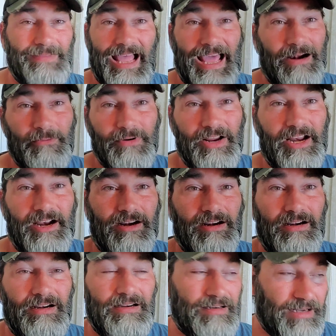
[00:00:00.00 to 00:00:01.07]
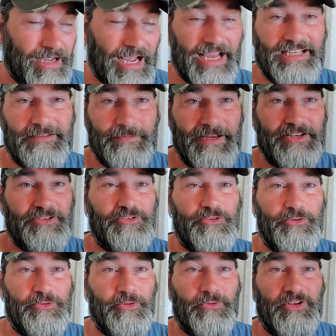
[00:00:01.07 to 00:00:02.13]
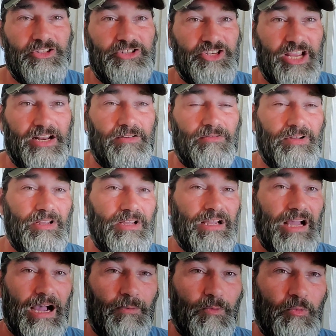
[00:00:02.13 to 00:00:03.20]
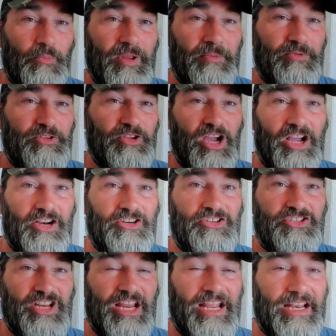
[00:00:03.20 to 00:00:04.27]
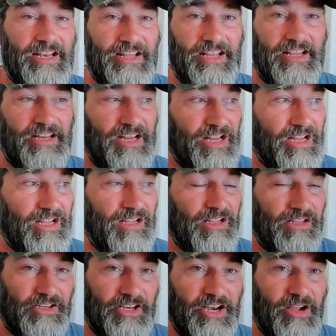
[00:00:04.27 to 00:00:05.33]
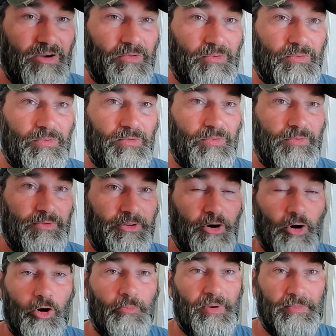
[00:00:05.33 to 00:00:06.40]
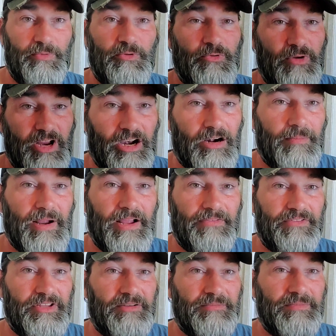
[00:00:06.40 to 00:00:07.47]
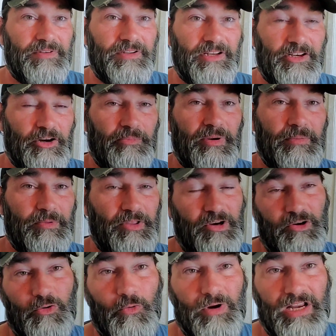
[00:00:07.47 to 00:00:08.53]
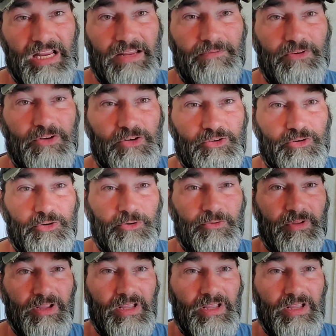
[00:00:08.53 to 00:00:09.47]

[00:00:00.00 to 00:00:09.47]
I don't care. I speak truth on this channel. I want people to understand that, there are people who care about them. There are people that are going to give you the truth.